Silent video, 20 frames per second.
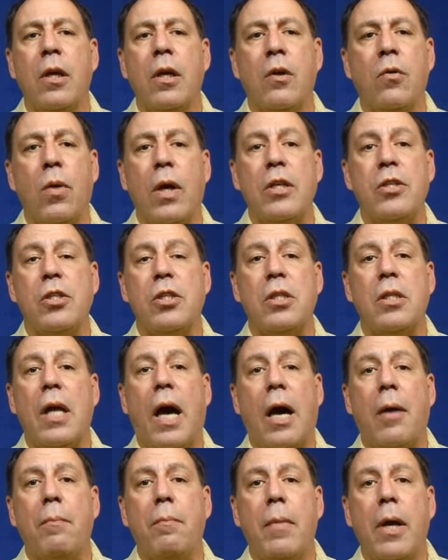Grace is
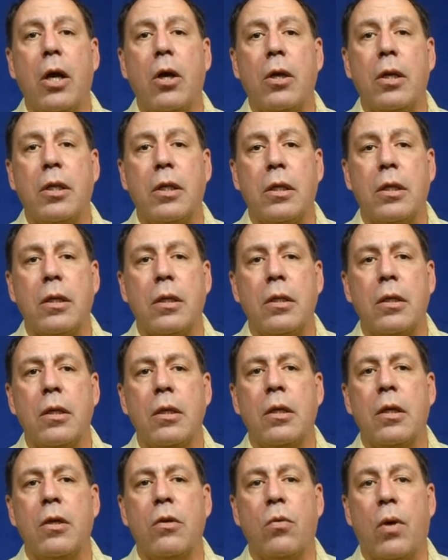not merited.
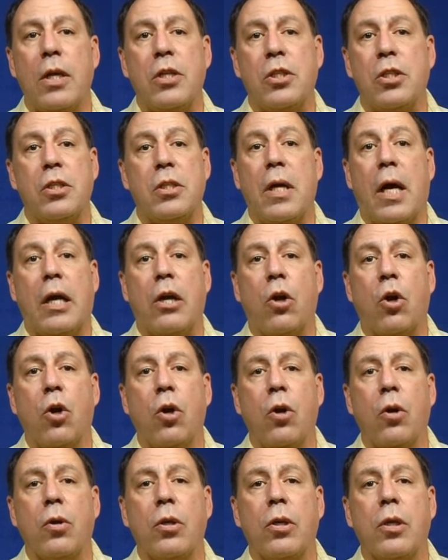Grace is not
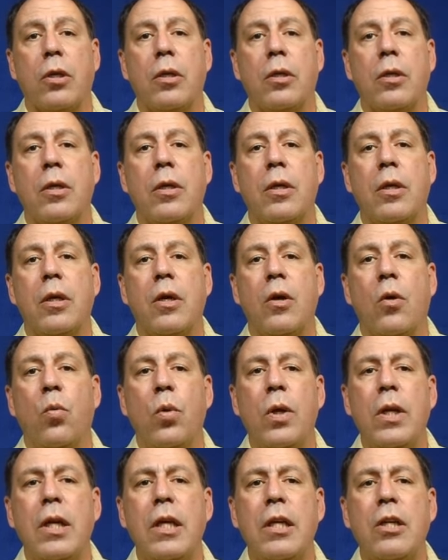earned.
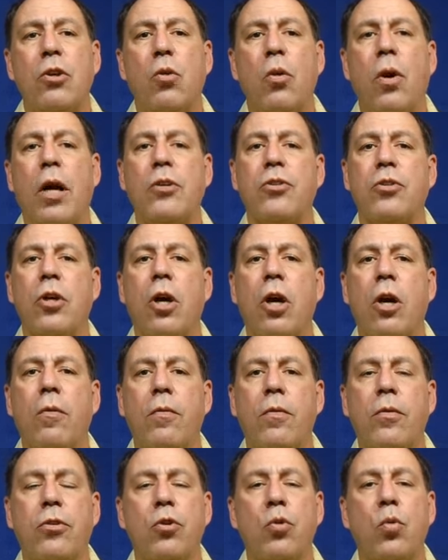We need to cross
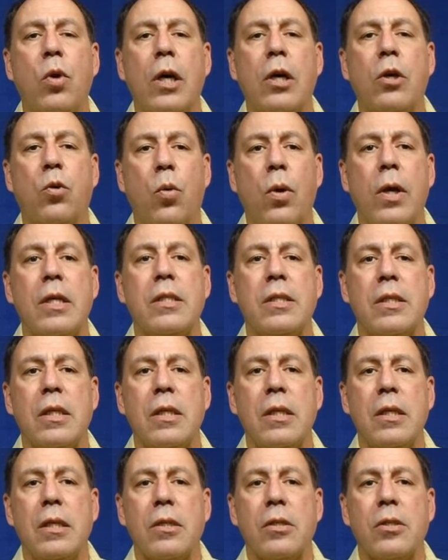over to what grace
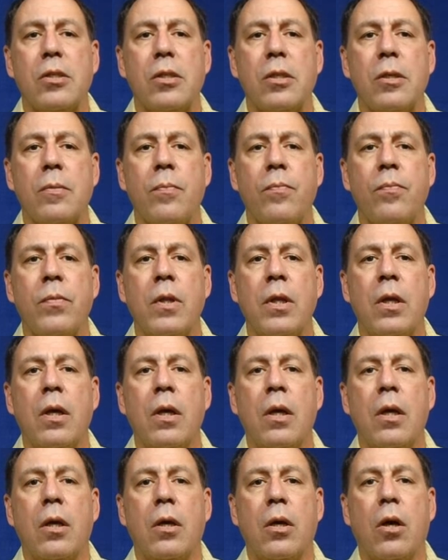is.
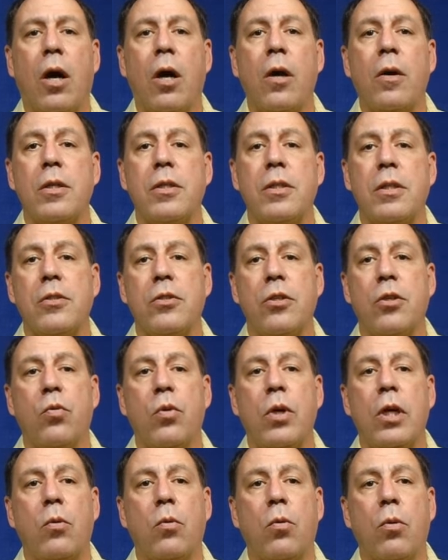Charis is a
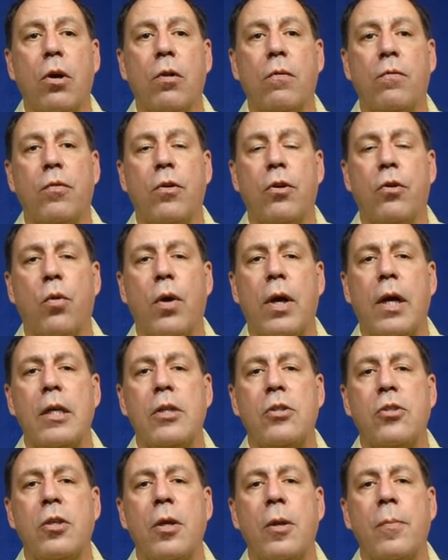Greek word for
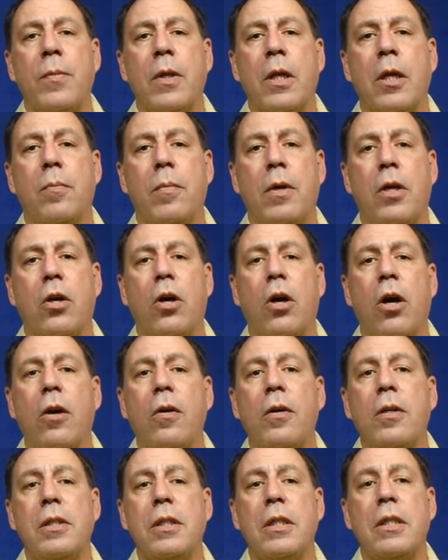grace, but
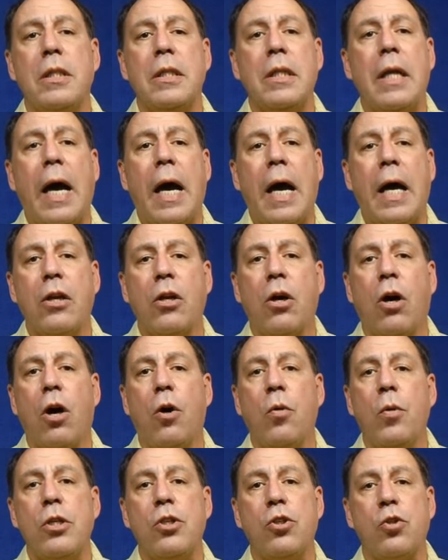charis is not
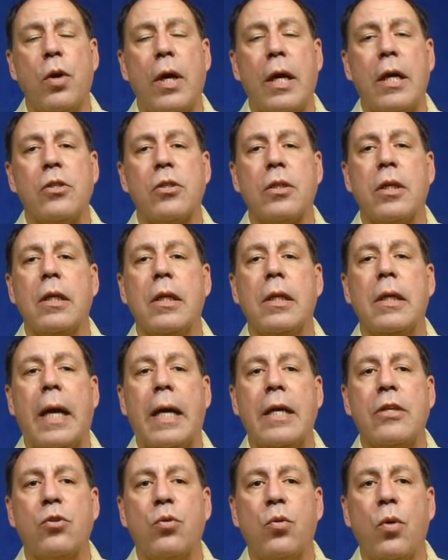always translated
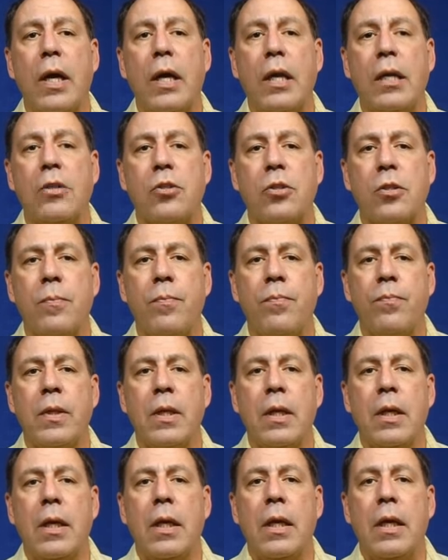as grace.
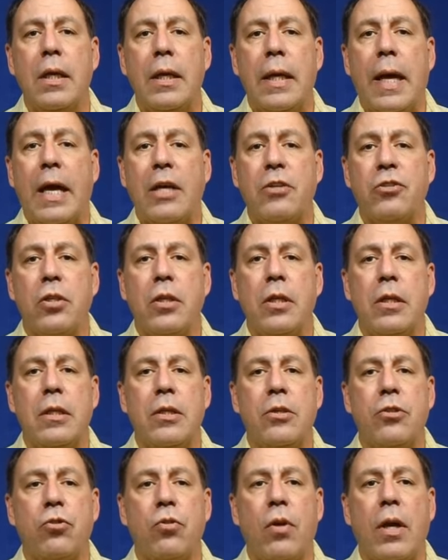It actually
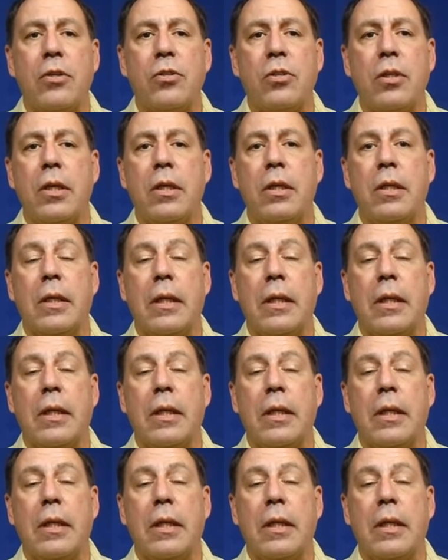is translated